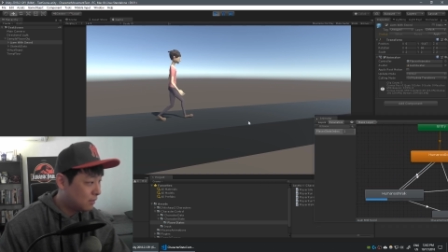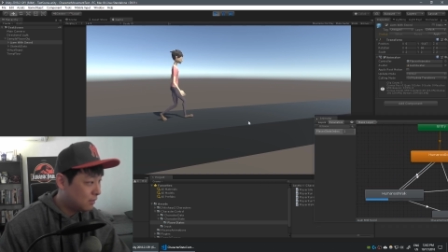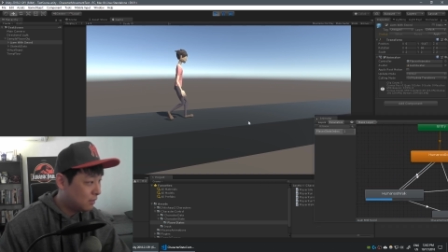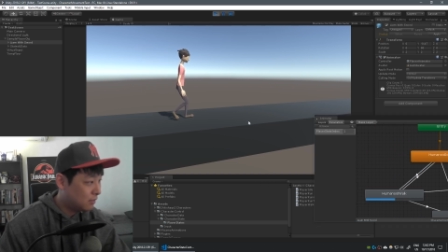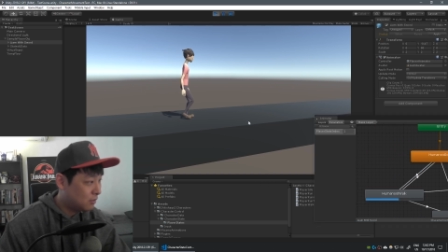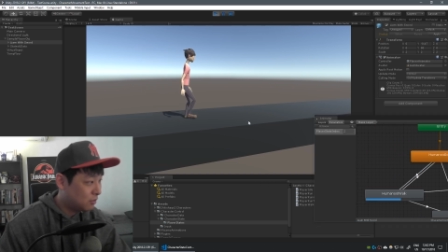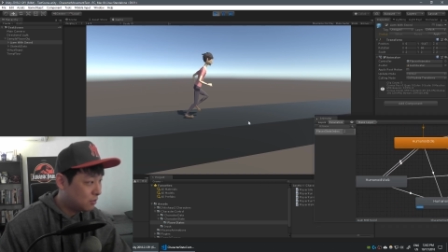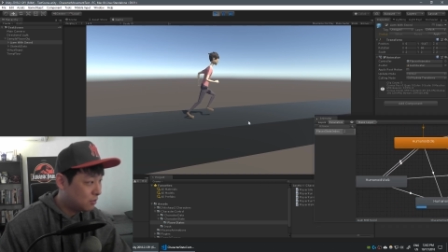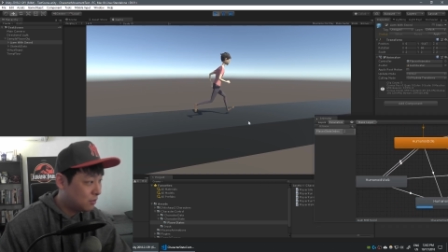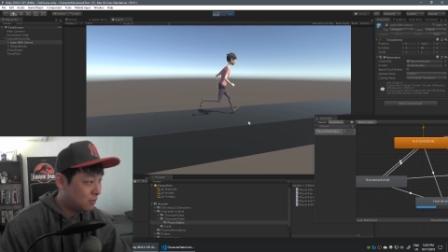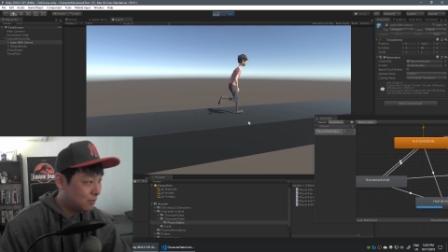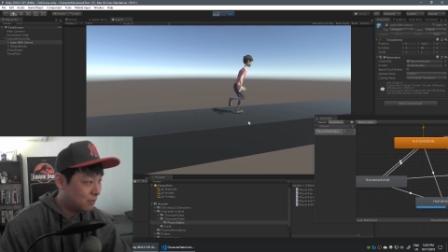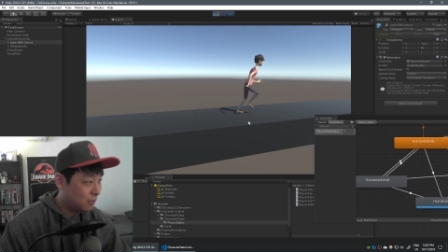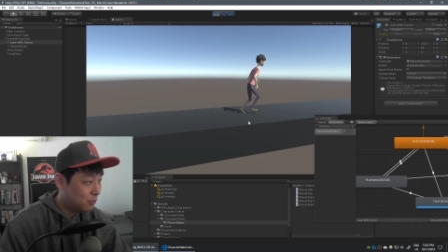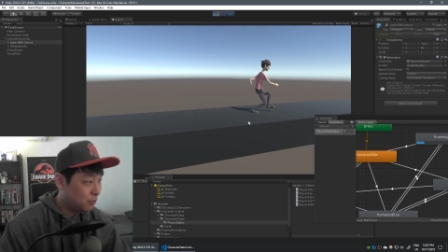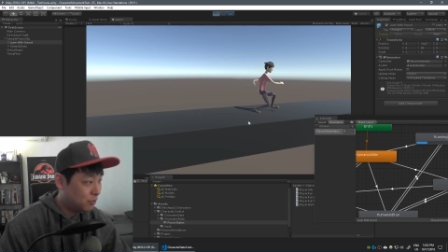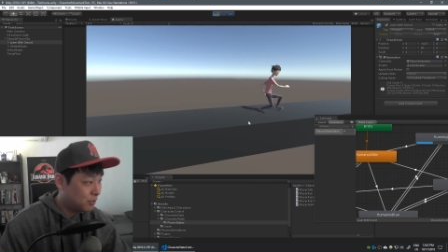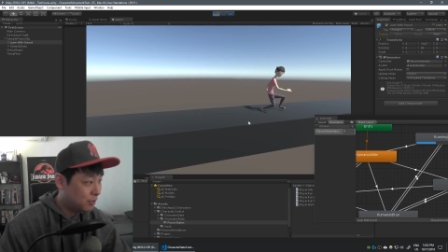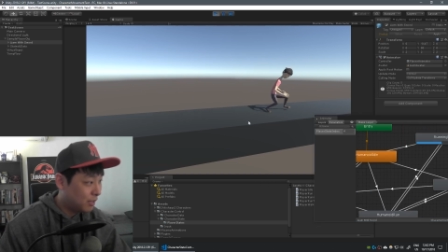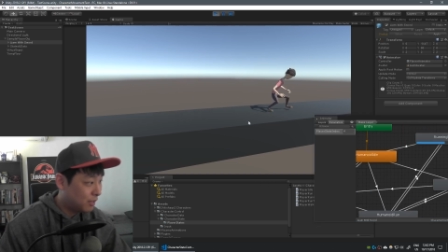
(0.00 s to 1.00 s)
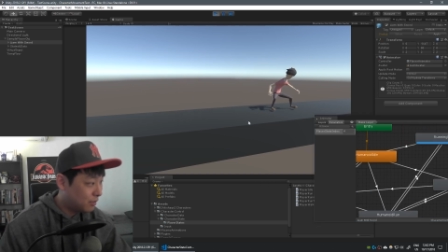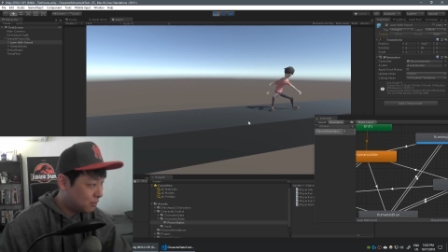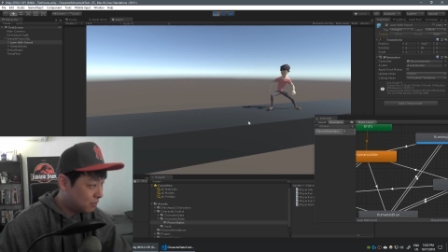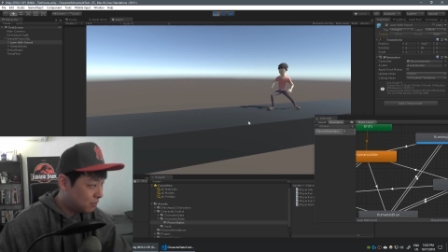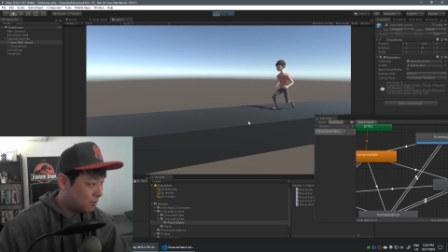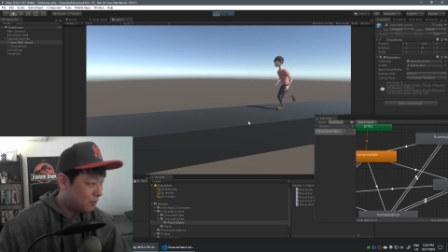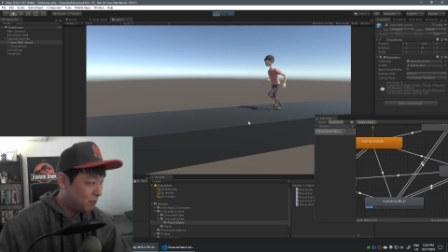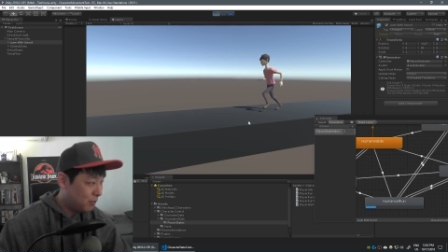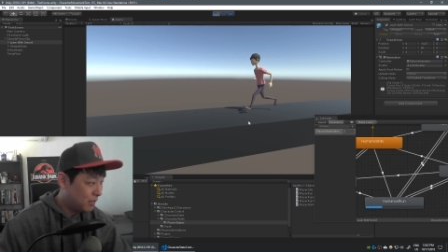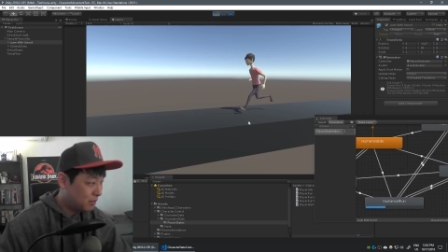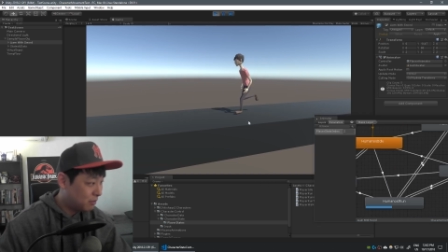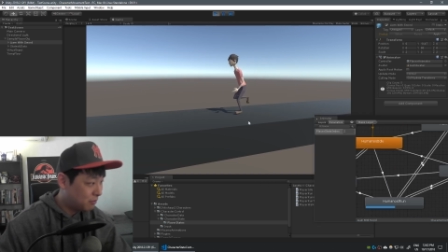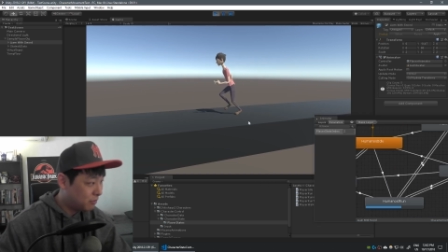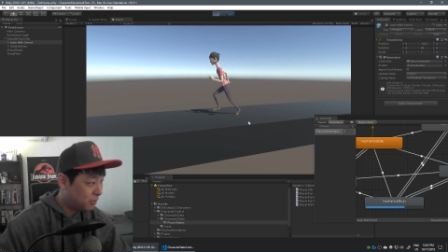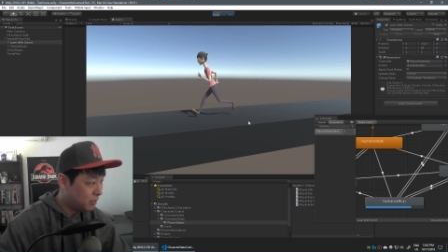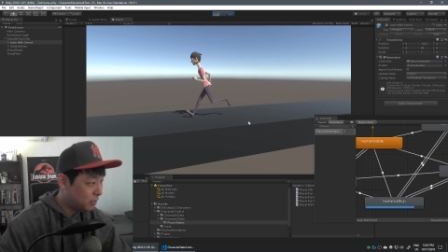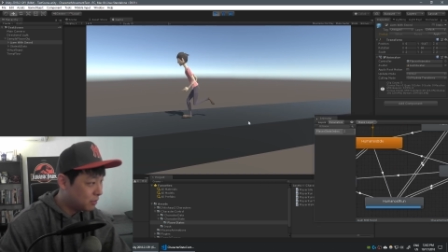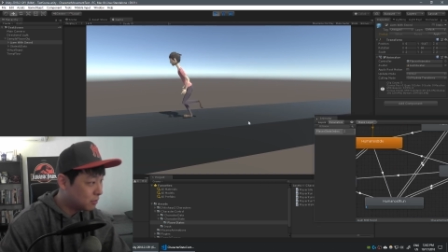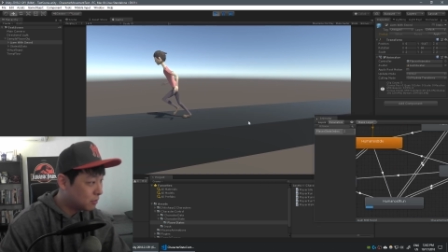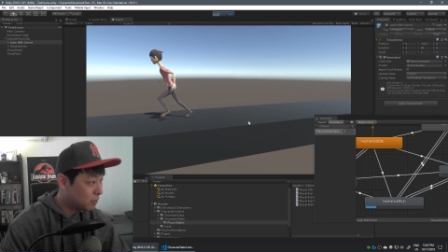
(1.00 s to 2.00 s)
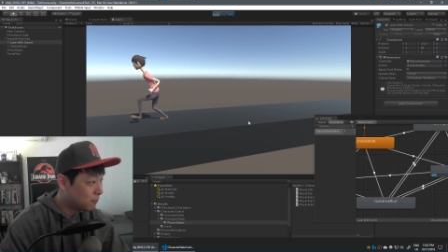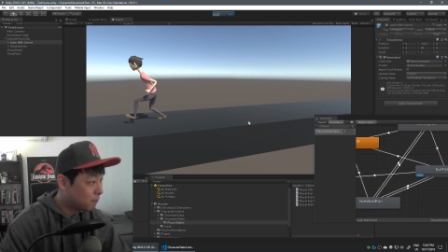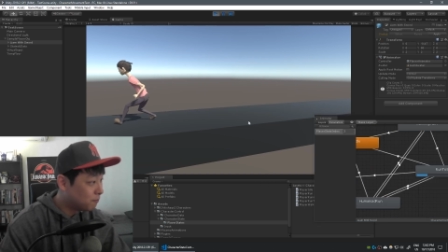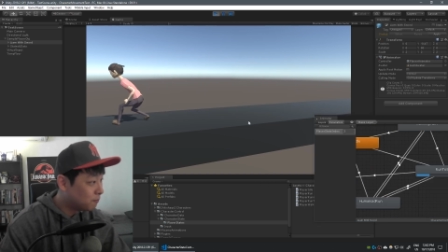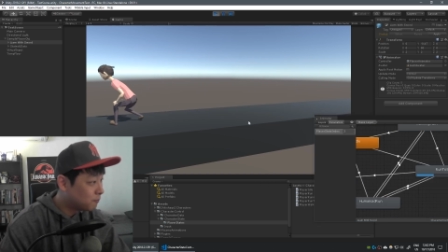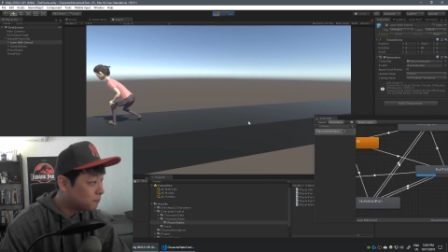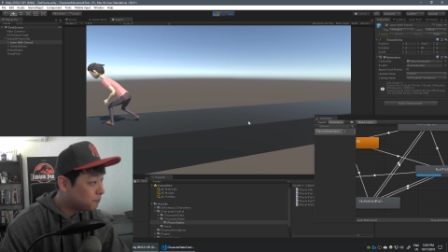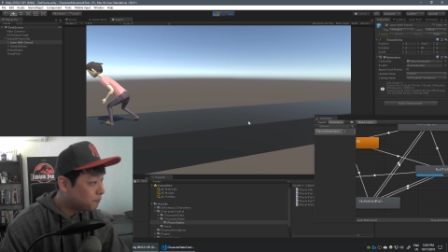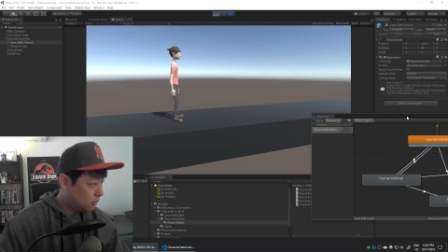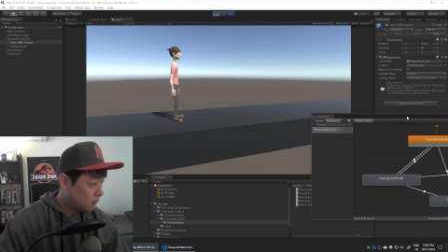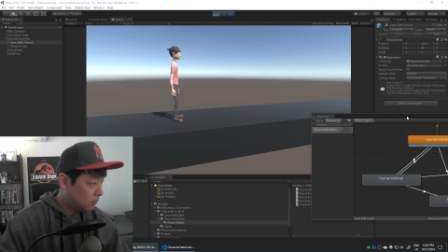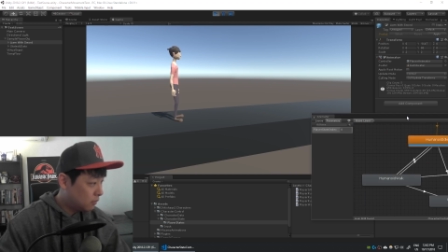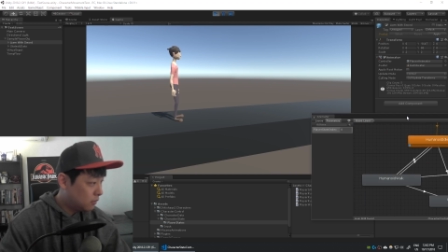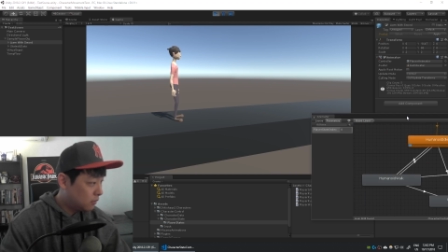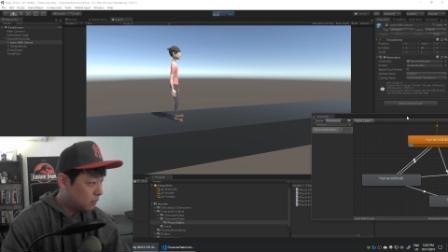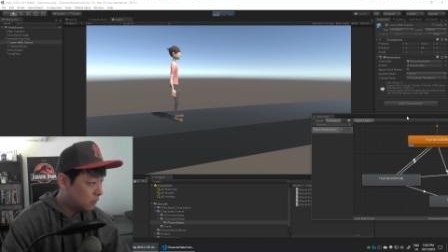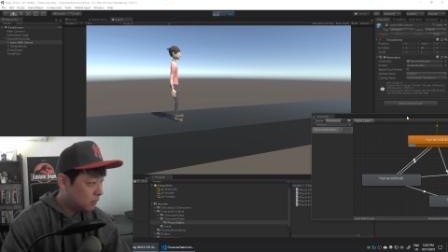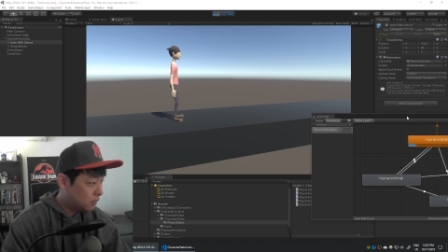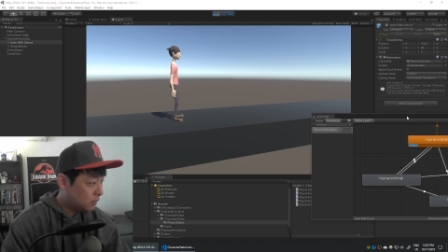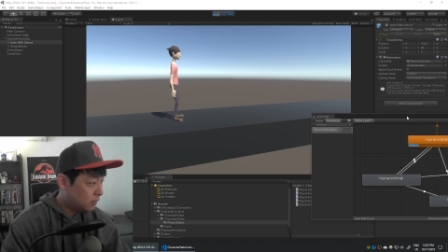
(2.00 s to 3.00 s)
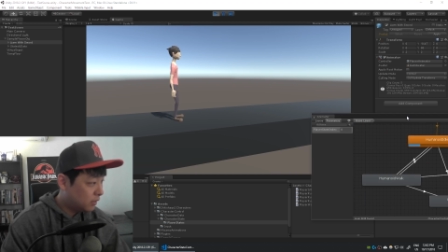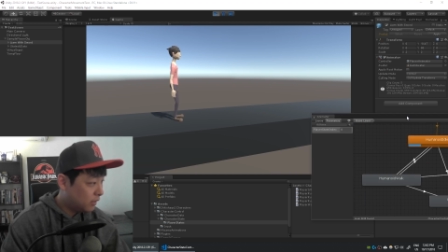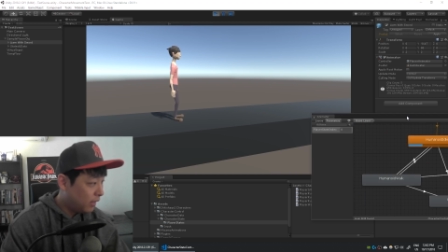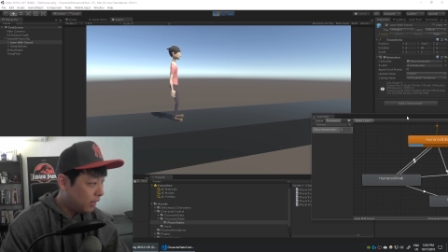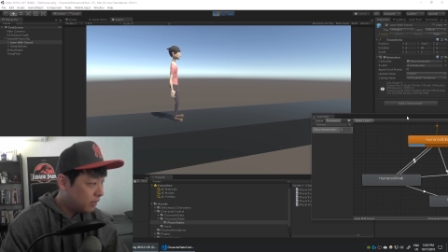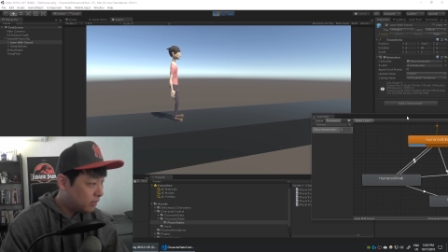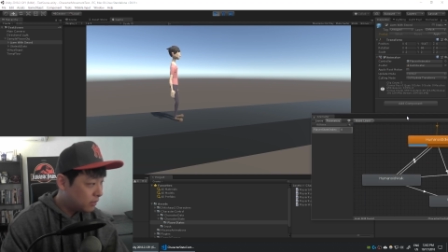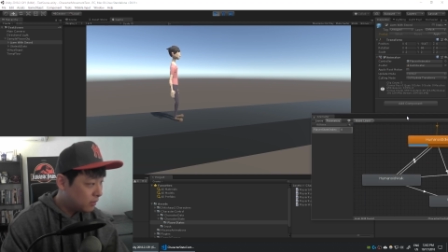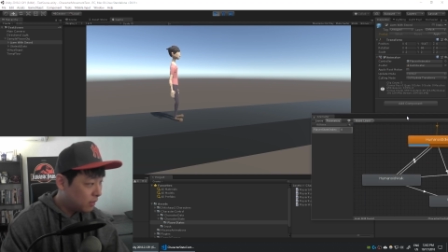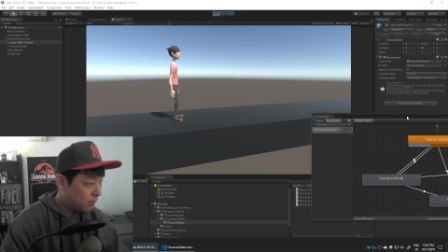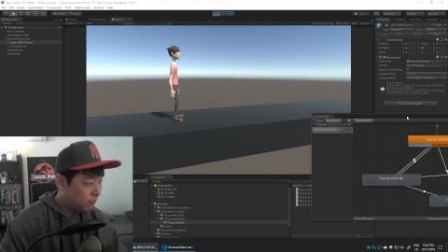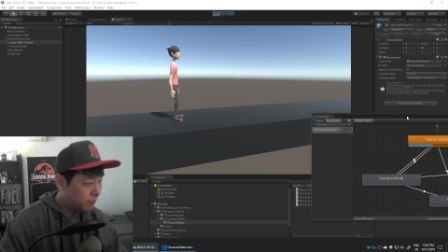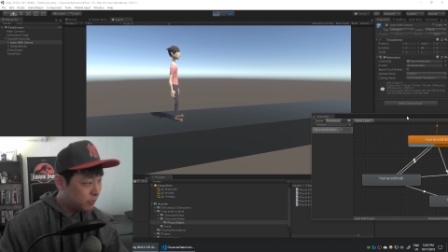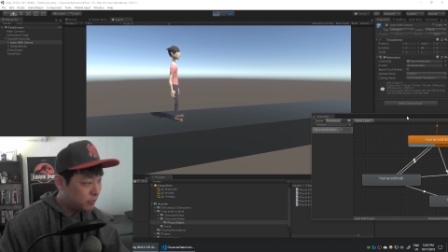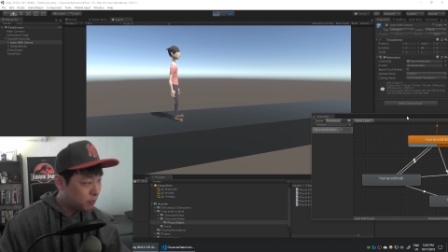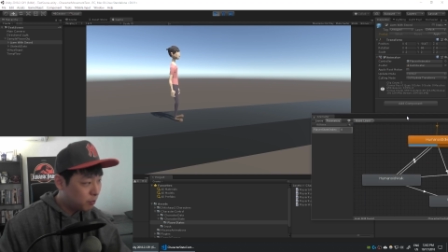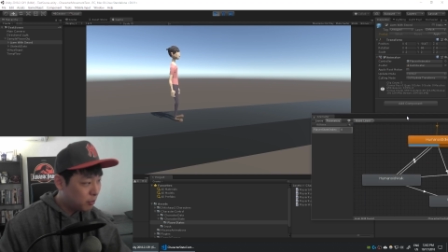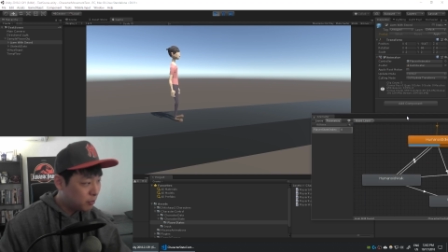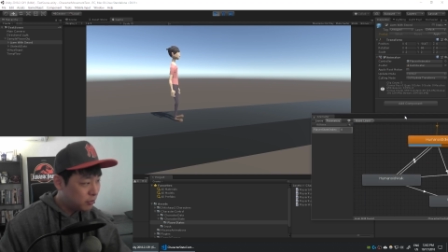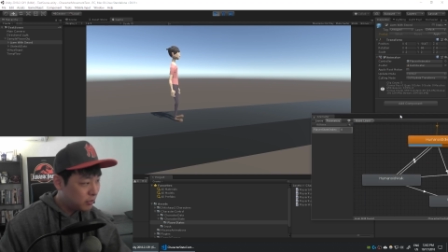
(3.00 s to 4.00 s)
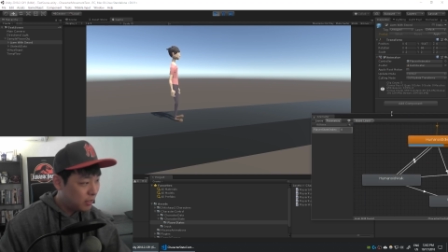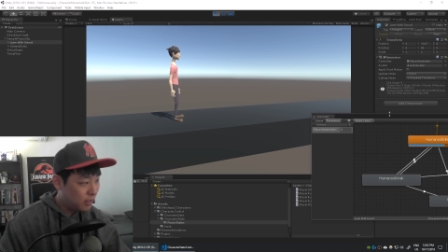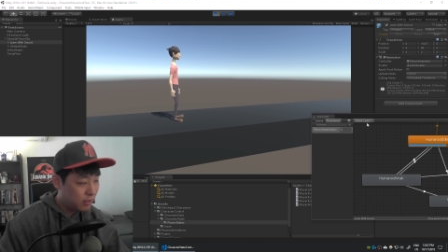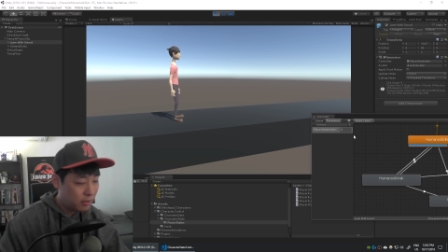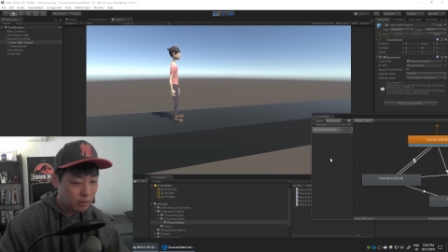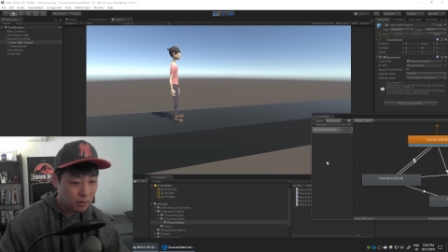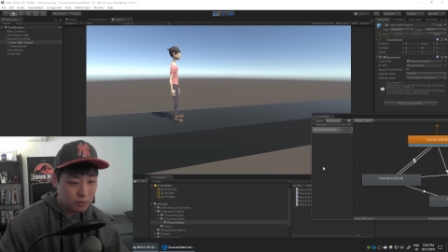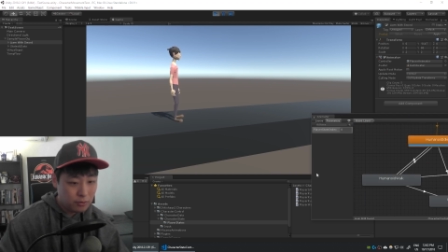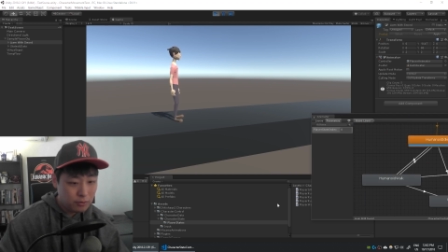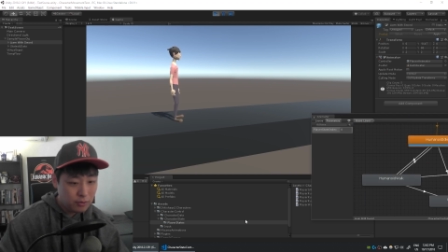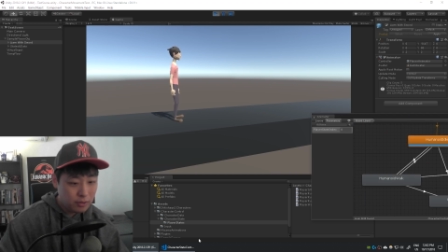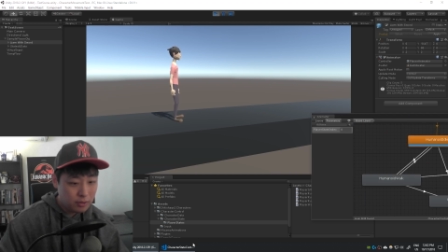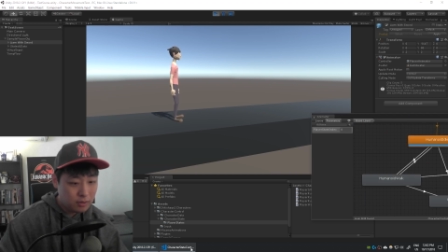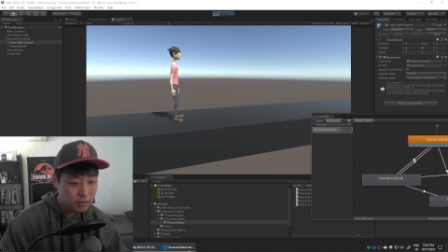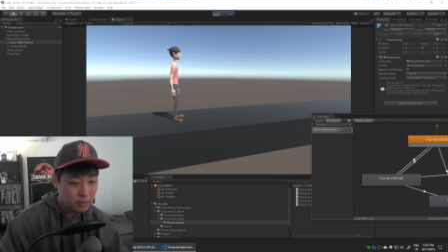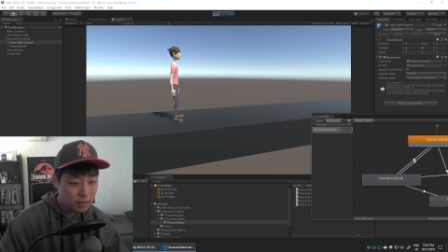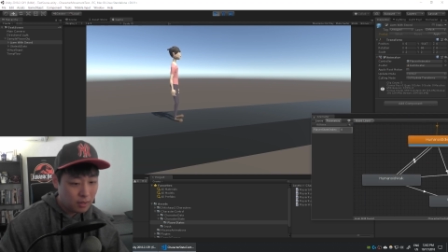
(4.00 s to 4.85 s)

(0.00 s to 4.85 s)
That just goes against basic physics. Today's stuff is mostly code.